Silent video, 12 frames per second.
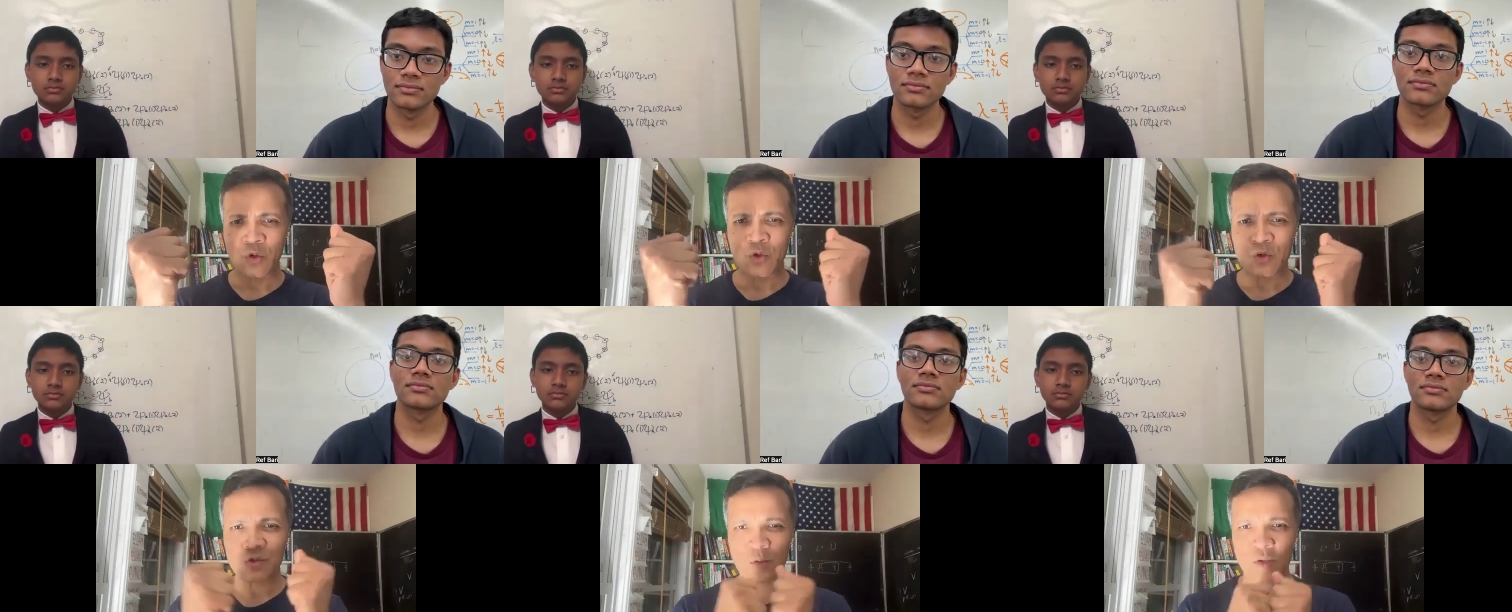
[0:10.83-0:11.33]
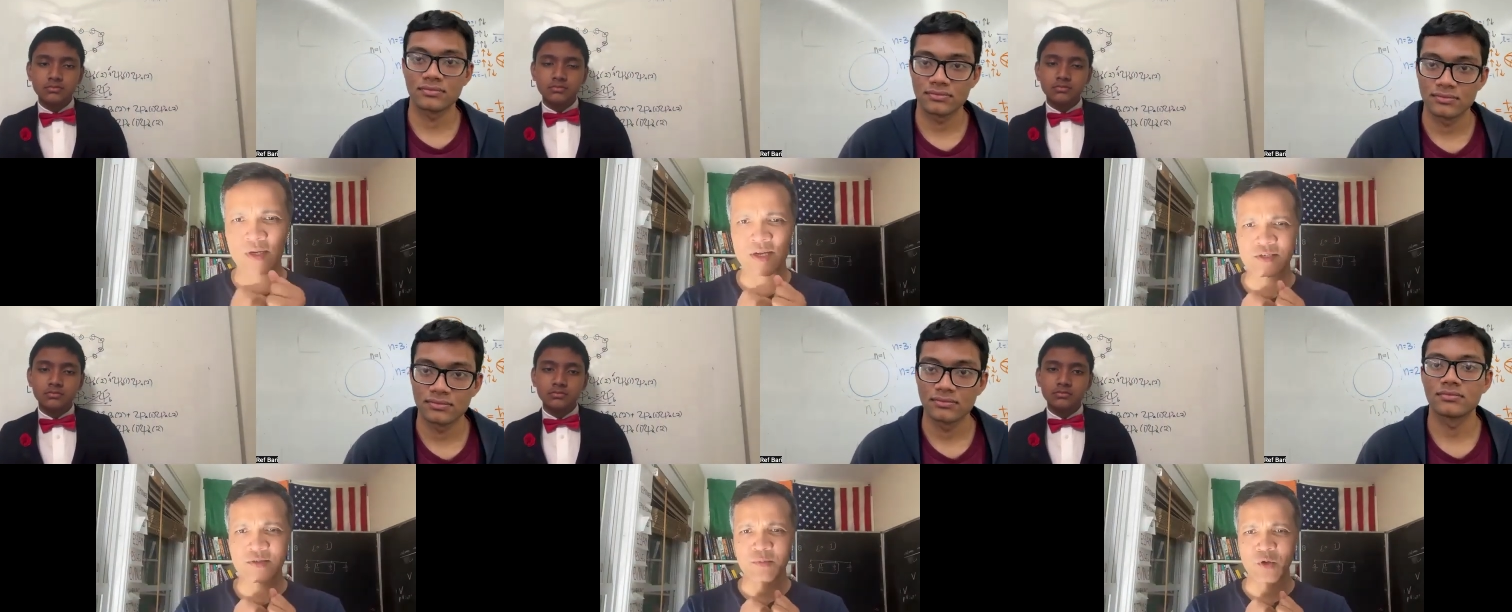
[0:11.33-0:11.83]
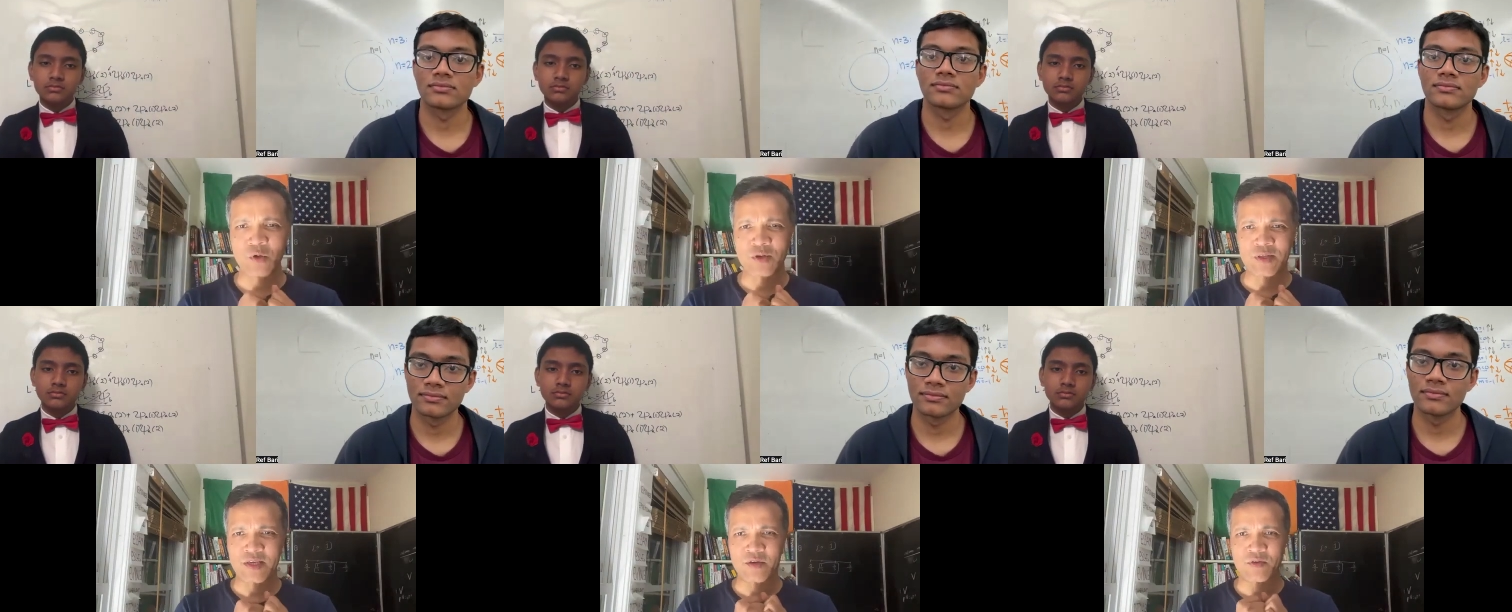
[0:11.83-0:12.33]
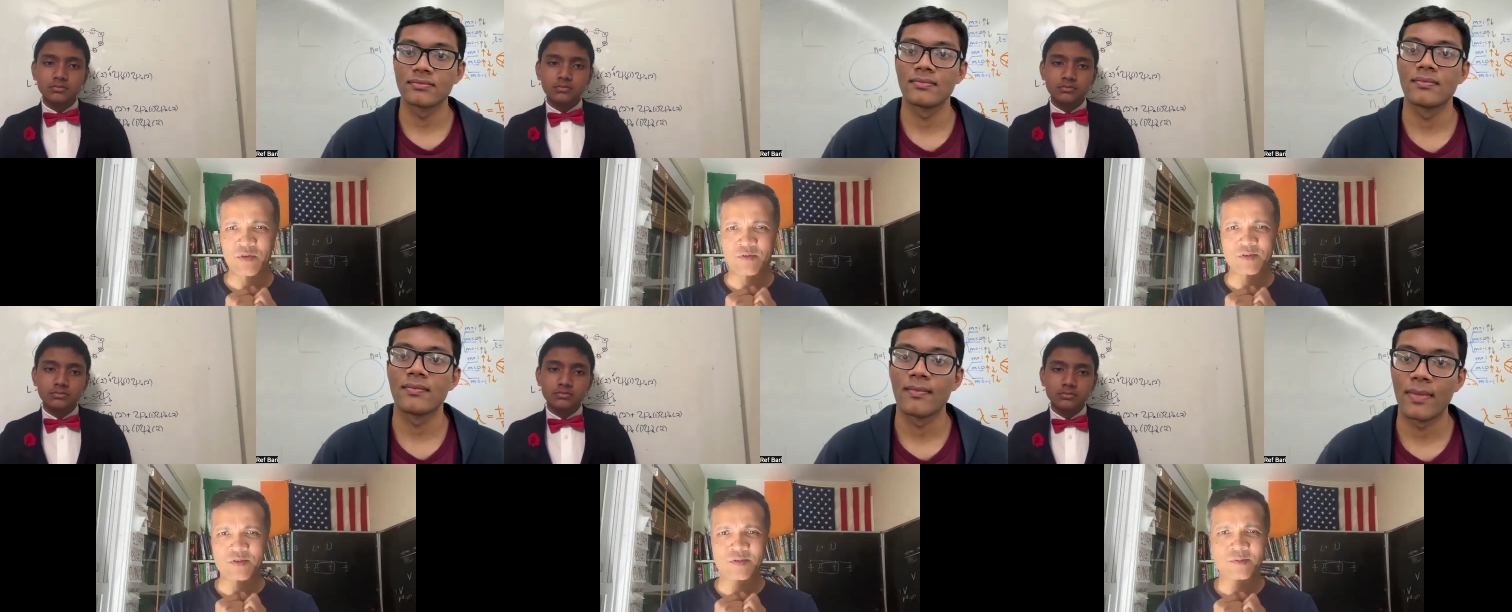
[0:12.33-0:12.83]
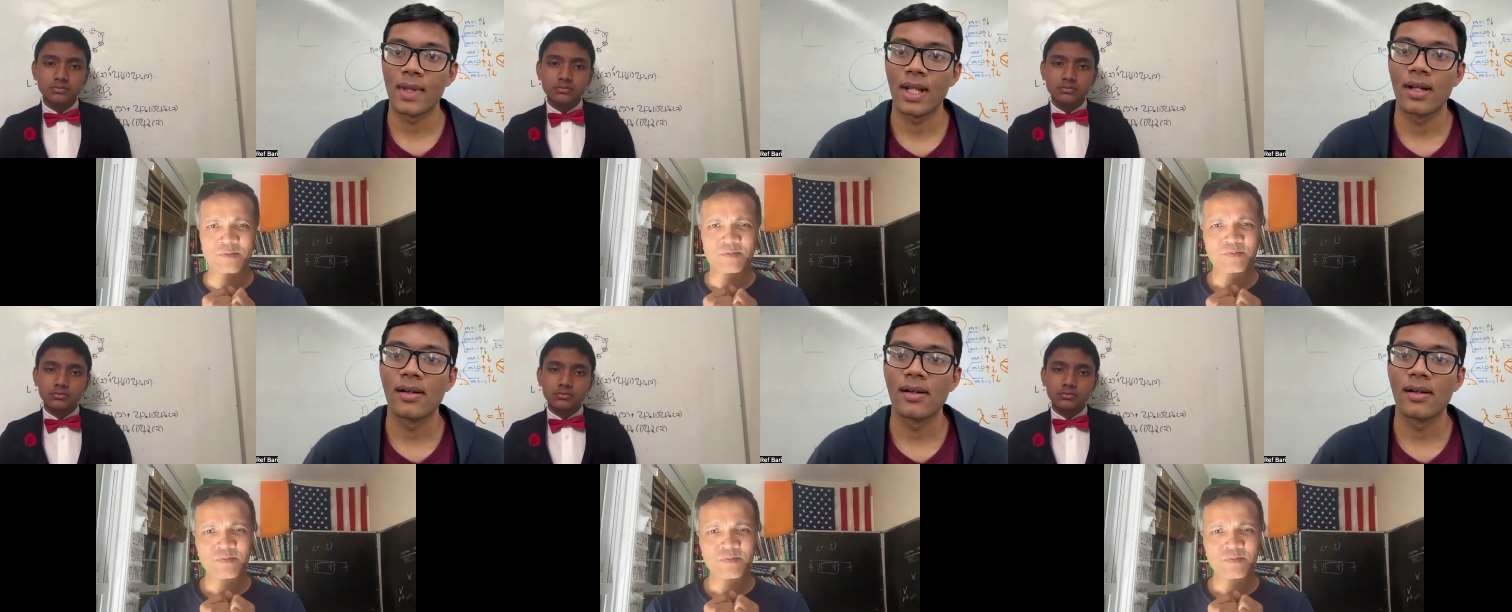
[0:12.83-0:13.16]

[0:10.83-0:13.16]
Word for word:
Speaker 1: Which one has more in the universe?